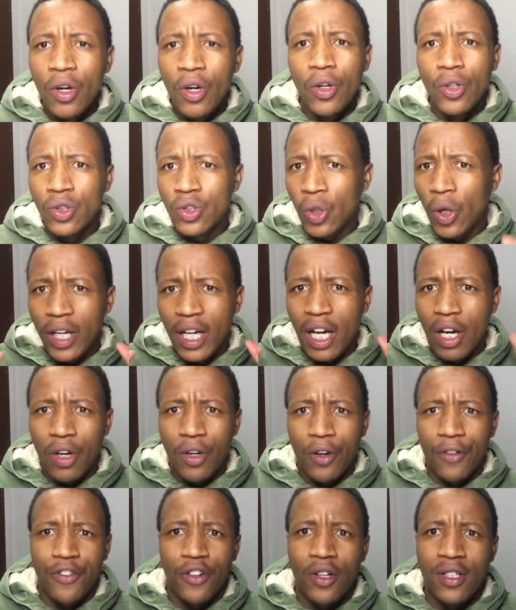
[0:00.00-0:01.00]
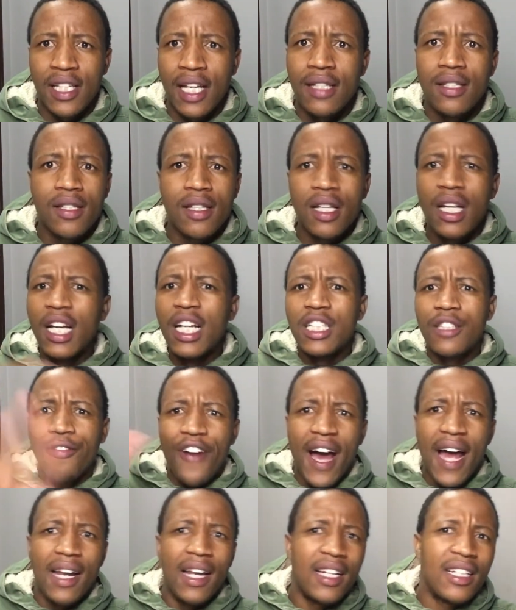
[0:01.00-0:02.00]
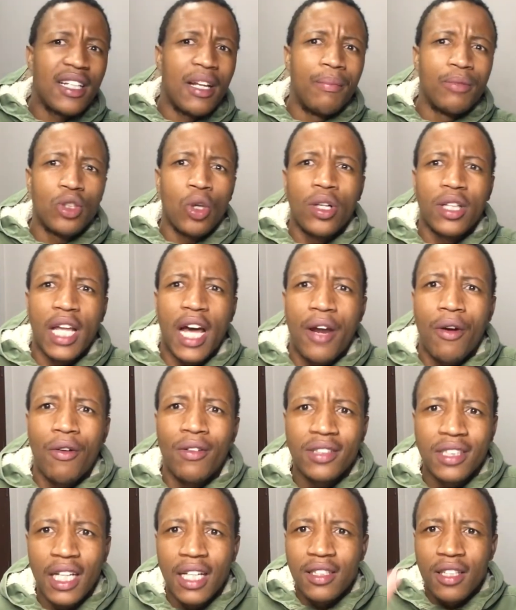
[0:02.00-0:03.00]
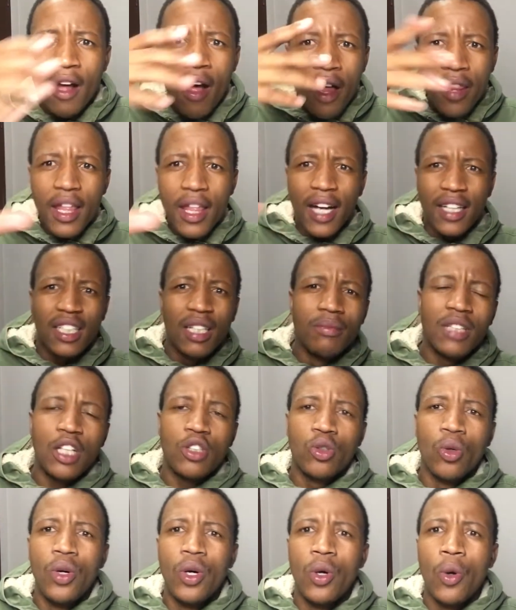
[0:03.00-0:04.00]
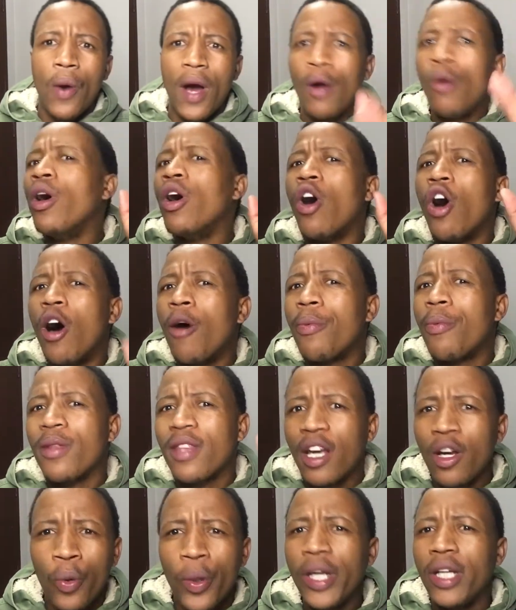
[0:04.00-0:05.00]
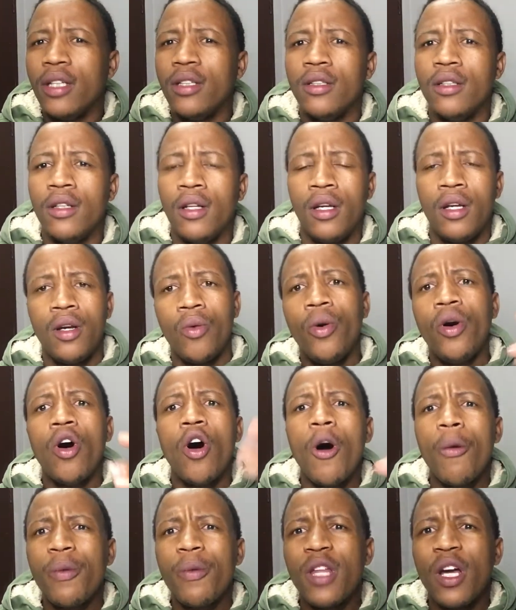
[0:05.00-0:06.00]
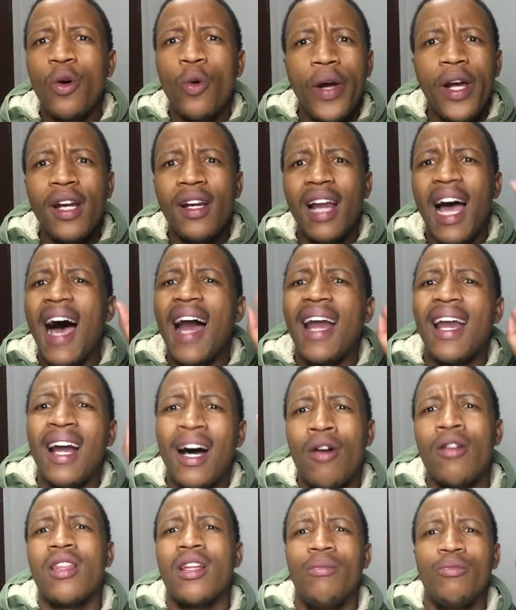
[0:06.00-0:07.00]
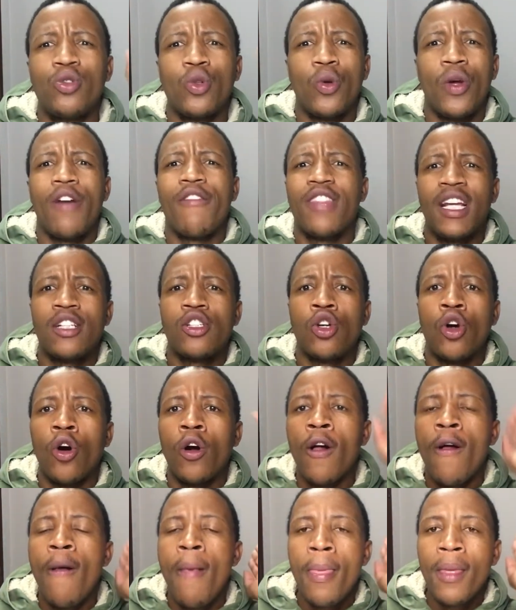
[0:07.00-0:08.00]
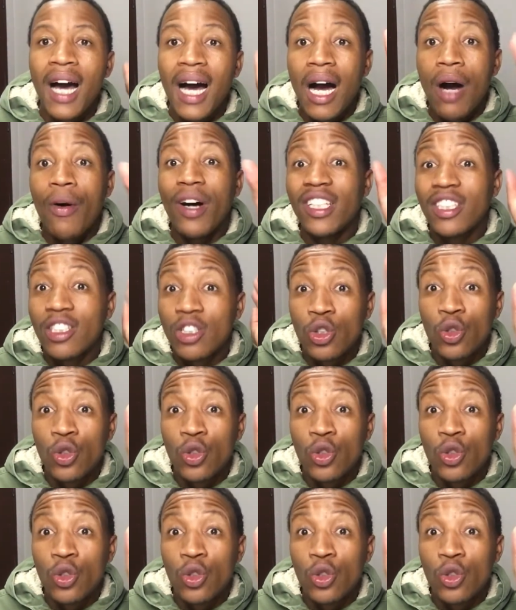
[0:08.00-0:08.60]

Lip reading: talking a lot of nonsense, it's fine. Let them talk their nonsense. Their teams are doing well. We hope they win. We hope they win. Allow them to have that talk. Ours is to